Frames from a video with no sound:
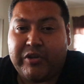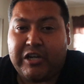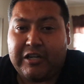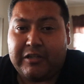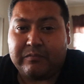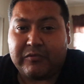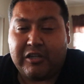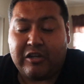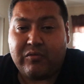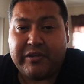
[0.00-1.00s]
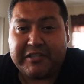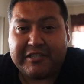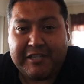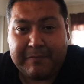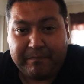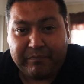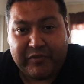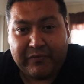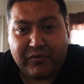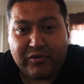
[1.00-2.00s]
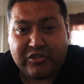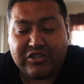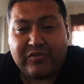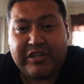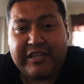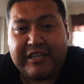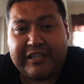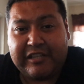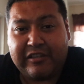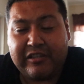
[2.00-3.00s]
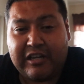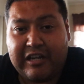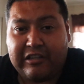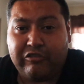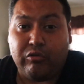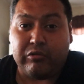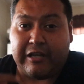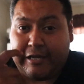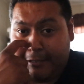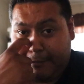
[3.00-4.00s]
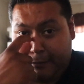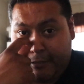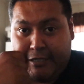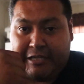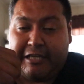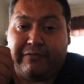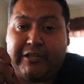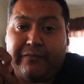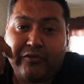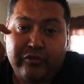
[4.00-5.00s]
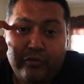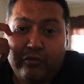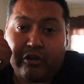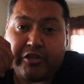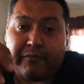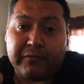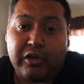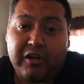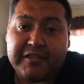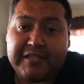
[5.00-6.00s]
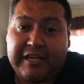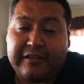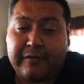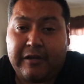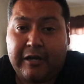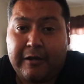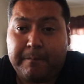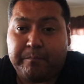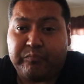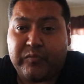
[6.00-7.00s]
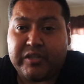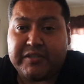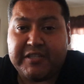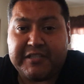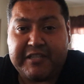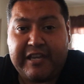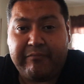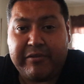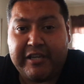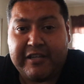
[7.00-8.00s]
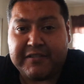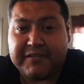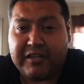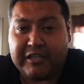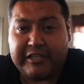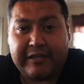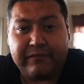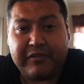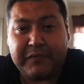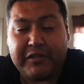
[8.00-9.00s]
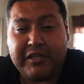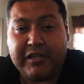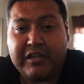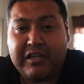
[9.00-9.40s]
A quick tip for shooting in low light: even if you do all your vlogs at 60 FPS on the M50,